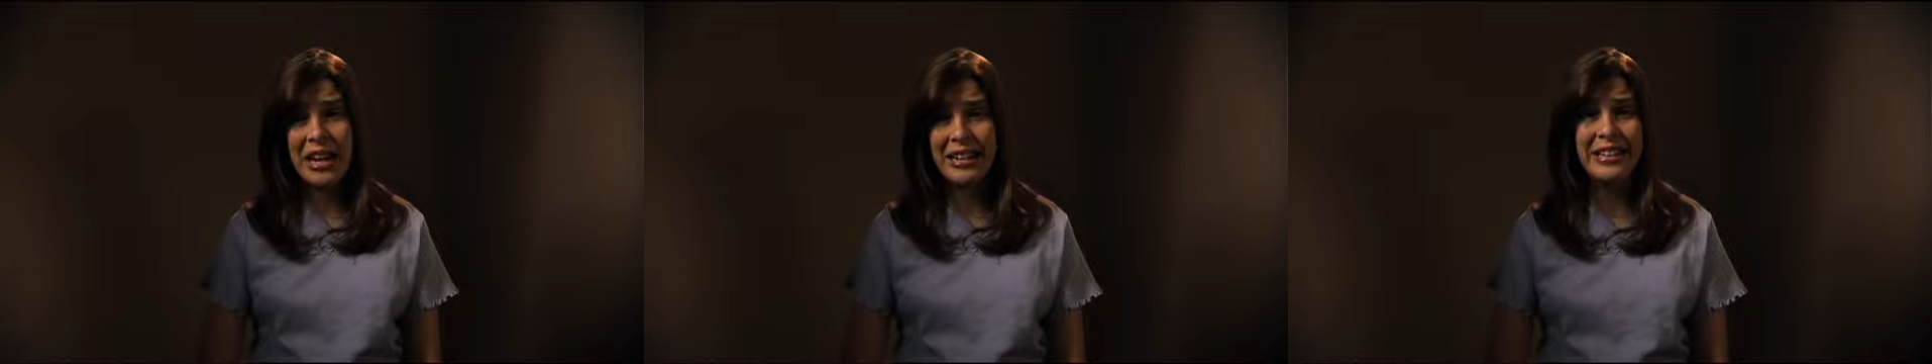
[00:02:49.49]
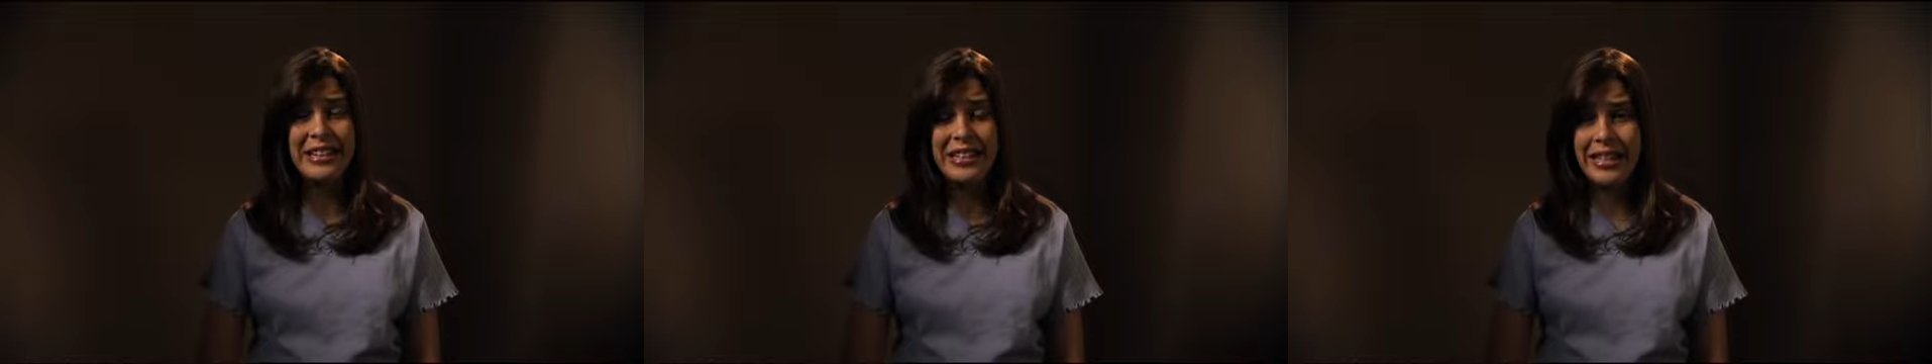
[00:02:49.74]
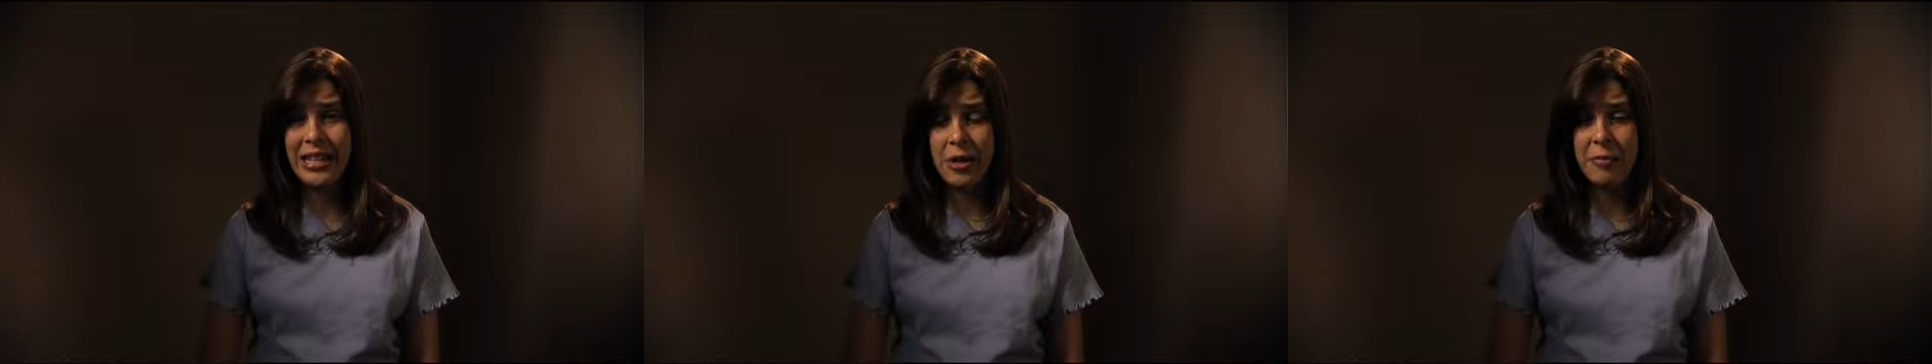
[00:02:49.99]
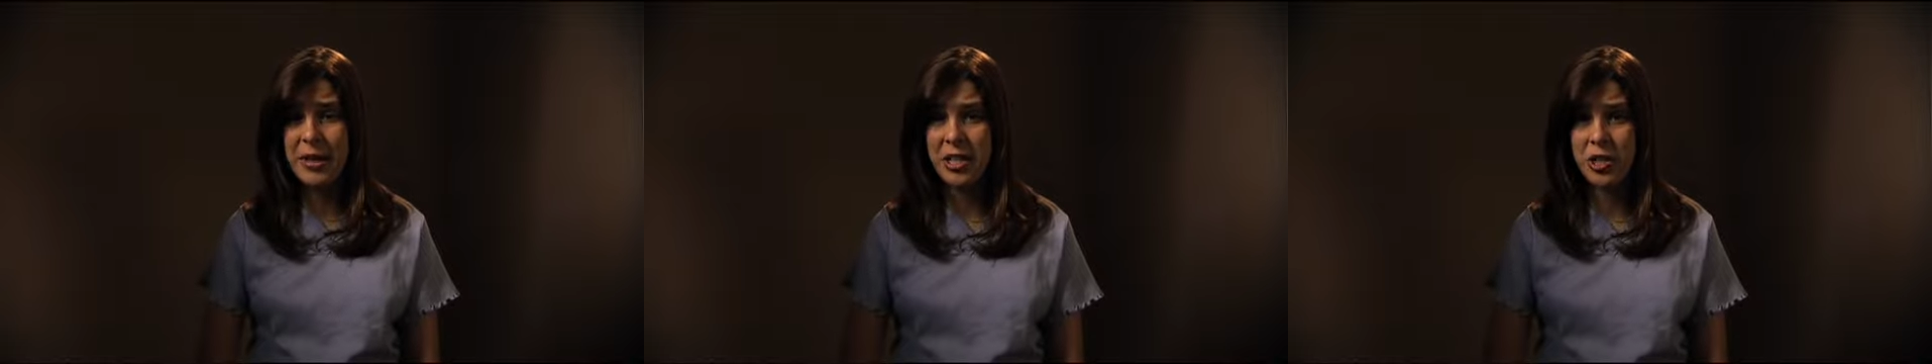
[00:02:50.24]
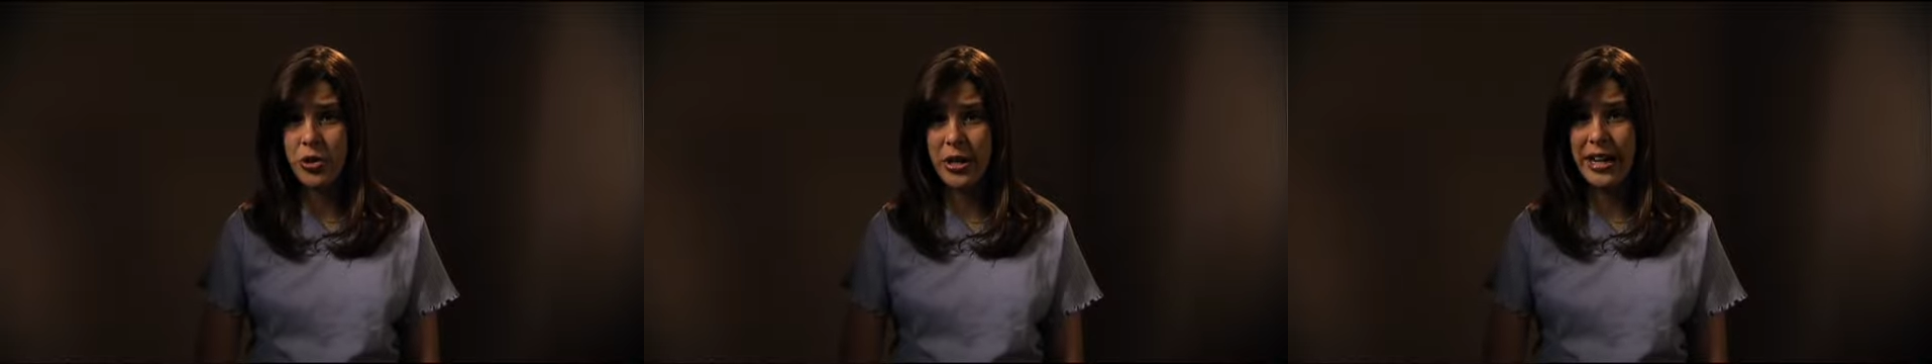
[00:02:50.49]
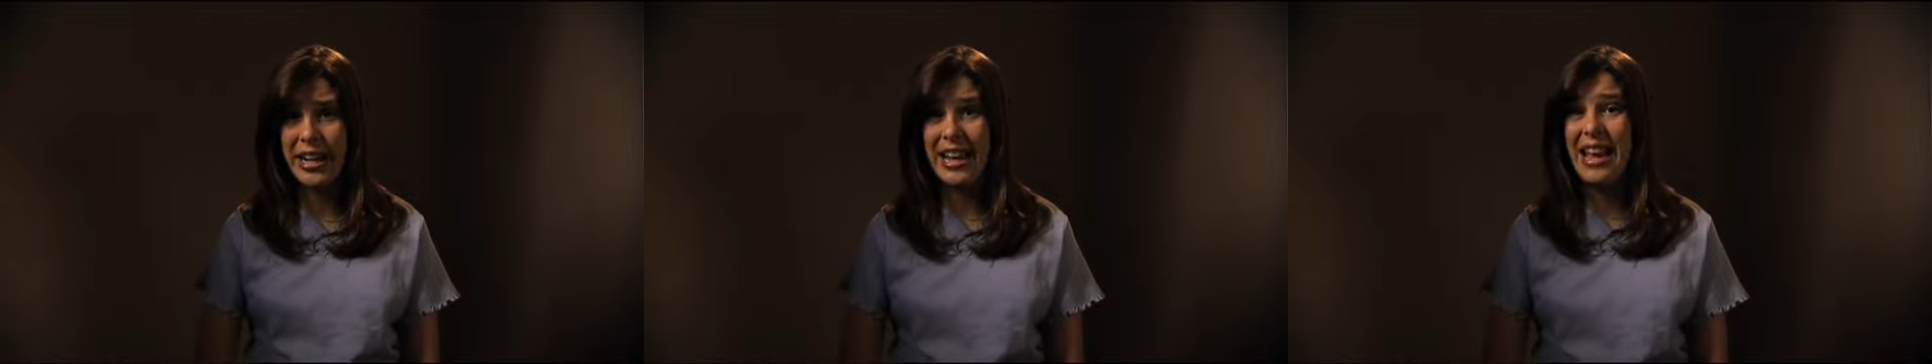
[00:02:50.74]
I need to tell my
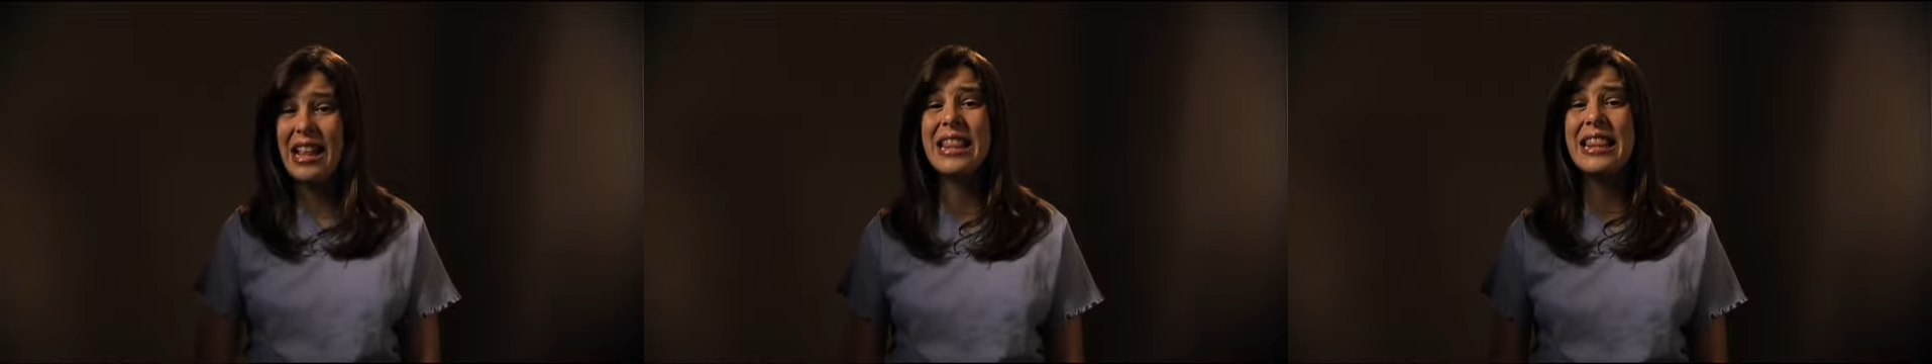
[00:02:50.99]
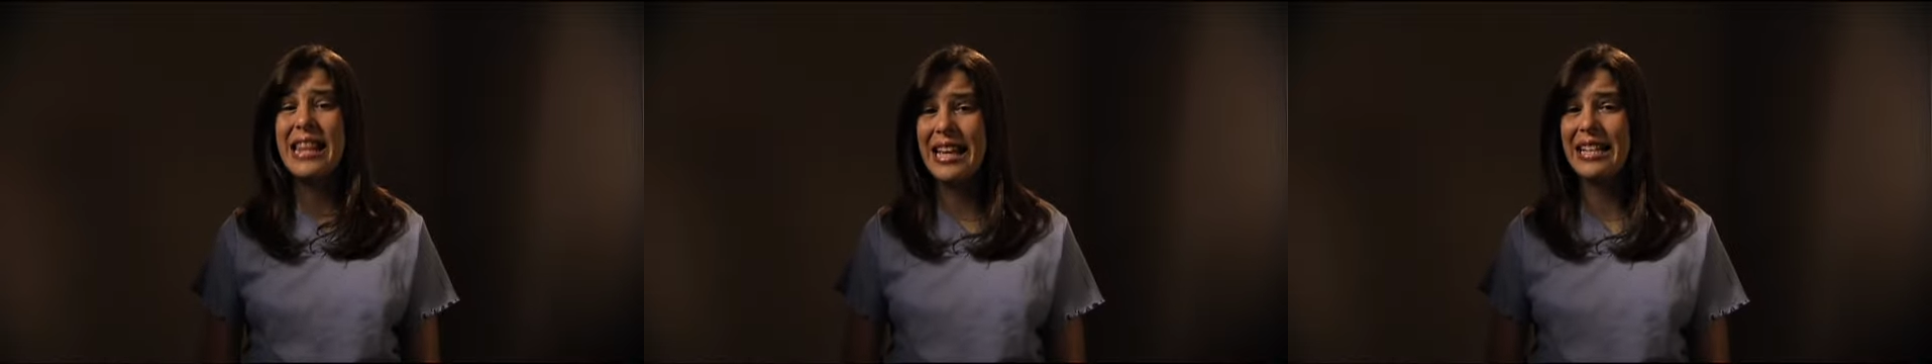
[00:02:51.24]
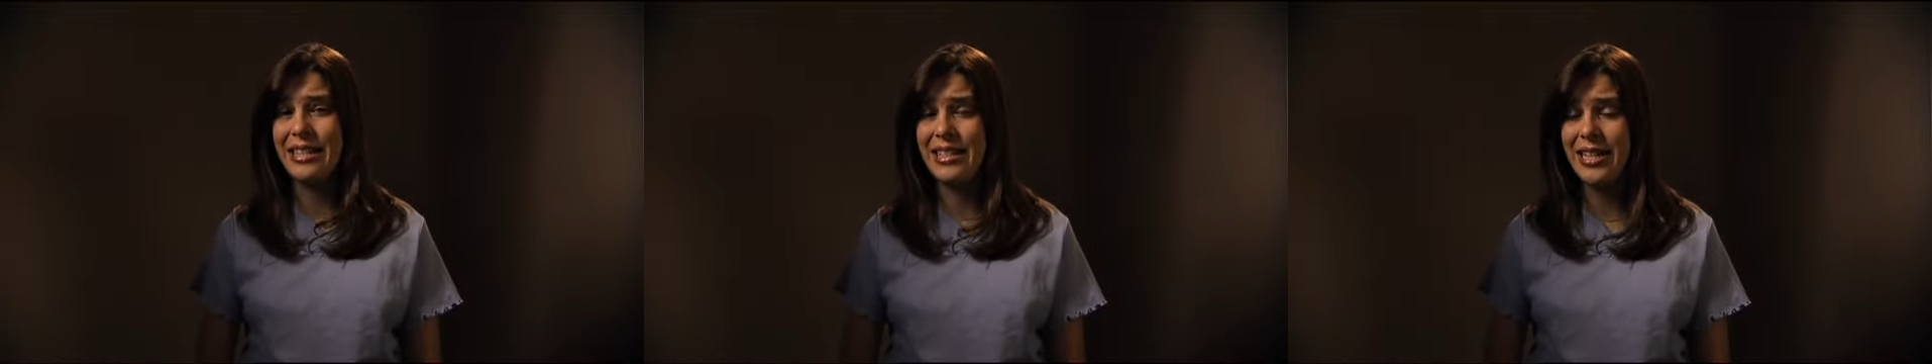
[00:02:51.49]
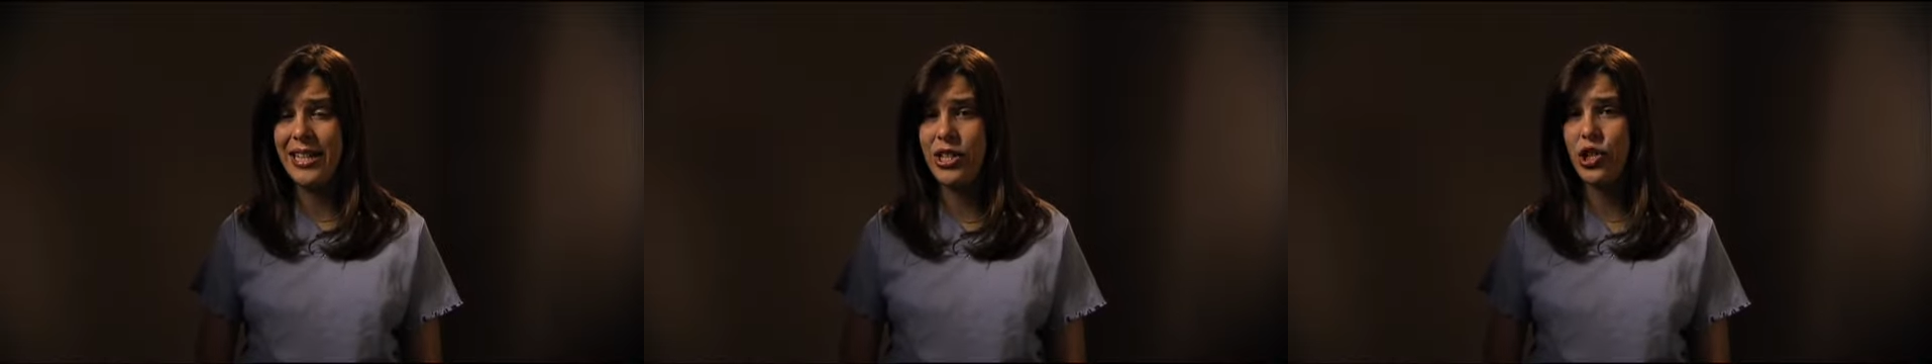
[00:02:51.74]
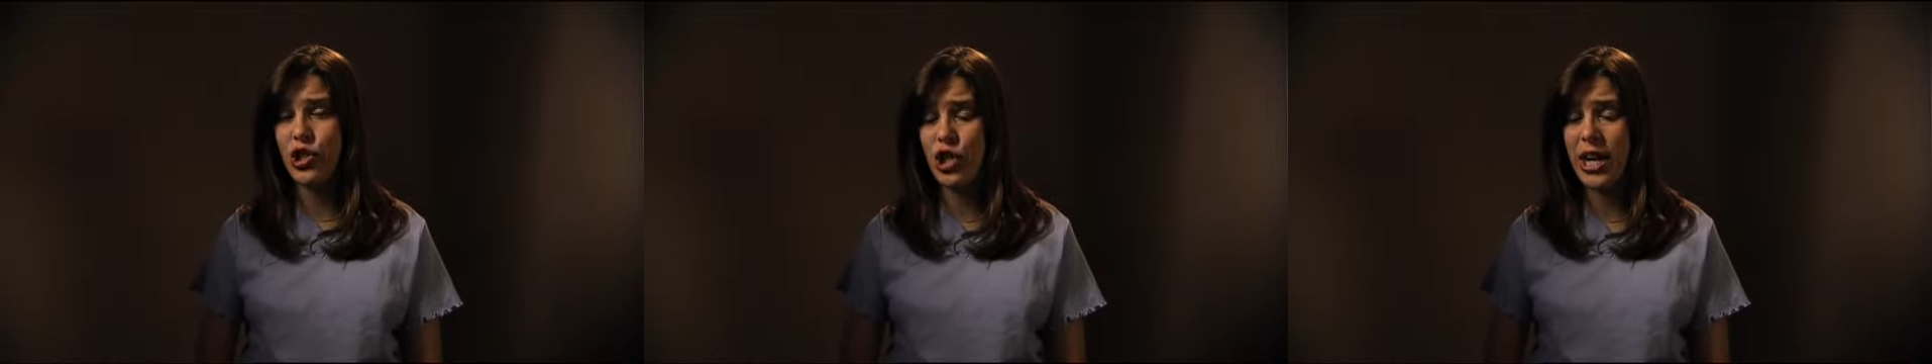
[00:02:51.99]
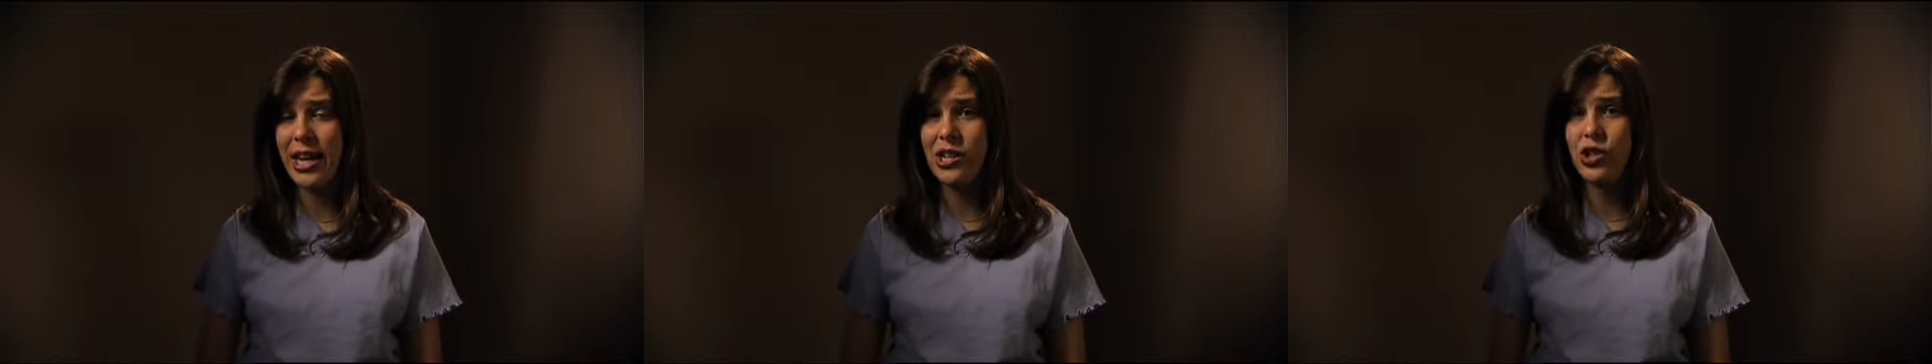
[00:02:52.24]
story and things need to
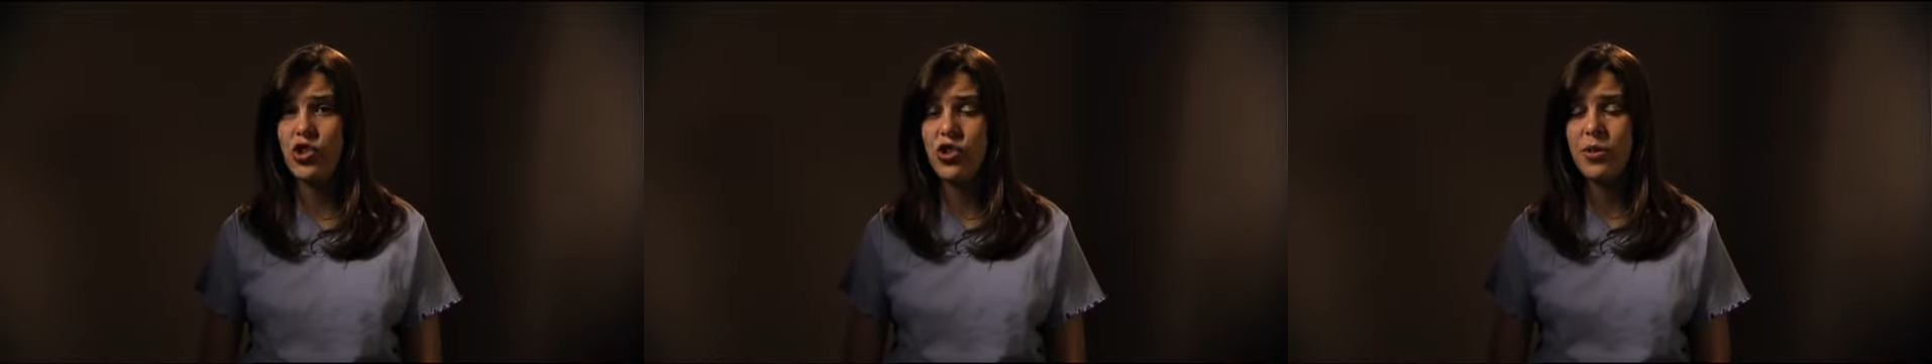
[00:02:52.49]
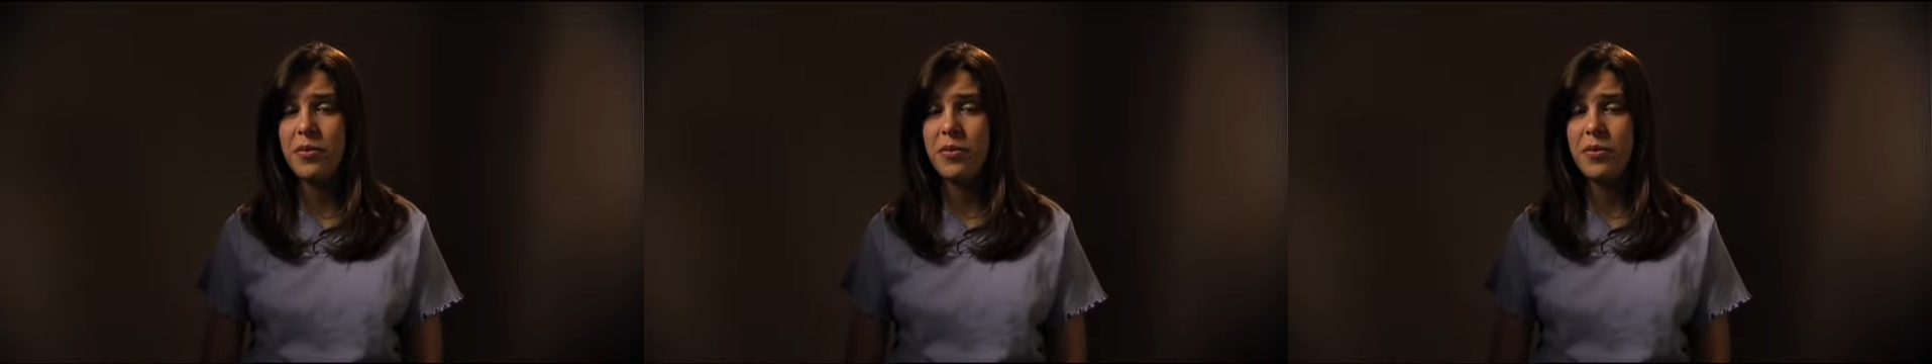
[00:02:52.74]
change.